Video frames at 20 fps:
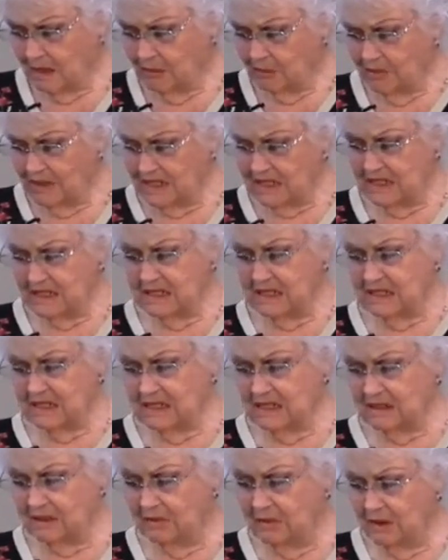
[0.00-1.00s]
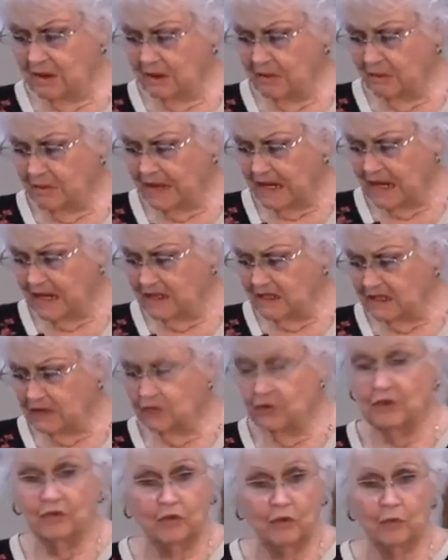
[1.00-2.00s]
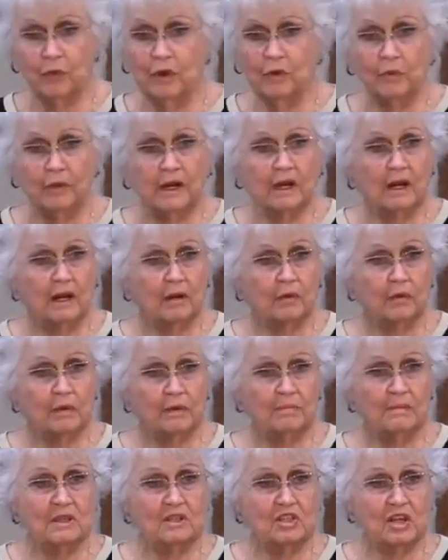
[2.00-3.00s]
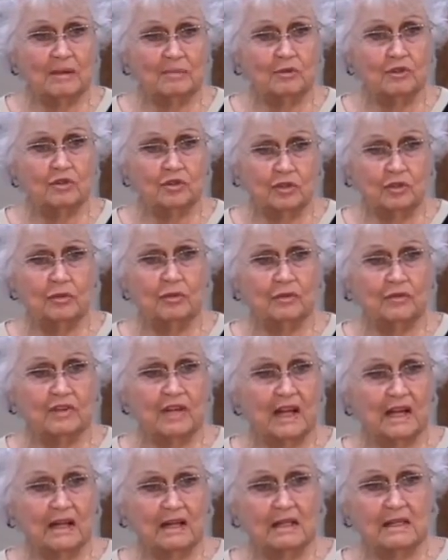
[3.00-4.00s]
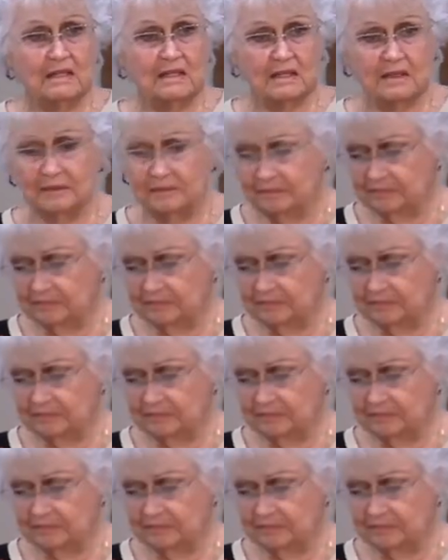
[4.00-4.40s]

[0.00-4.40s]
but he says, but as for, if you would read along with me, chapter 2 of Titus.